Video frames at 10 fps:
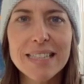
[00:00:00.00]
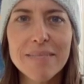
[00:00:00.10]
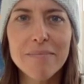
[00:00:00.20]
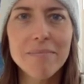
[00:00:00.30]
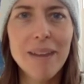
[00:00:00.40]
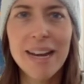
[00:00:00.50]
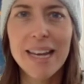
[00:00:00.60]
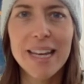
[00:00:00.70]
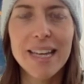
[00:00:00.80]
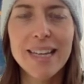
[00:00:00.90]

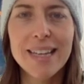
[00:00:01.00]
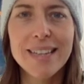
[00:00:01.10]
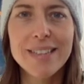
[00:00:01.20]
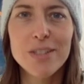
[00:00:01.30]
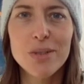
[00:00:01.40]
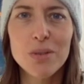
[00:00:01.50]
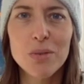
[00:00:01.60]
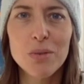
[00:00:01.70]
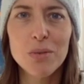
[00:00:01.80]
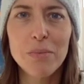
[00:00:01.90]
money
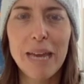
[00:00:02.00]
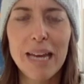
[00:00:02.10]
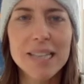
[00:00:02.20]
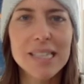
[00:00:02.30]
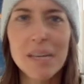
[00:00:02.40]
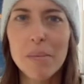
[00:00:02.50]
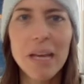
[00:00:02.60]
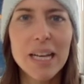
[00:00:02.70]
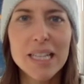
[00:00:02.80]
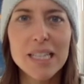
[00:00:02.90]
to make seem
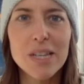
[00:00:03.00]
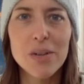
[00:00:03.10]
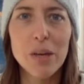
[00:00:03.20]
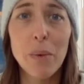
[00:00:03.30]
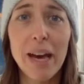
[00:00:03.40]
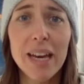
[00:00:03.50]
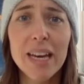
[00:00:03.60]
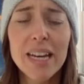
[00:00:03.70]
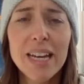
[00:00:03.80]
like it's the only way.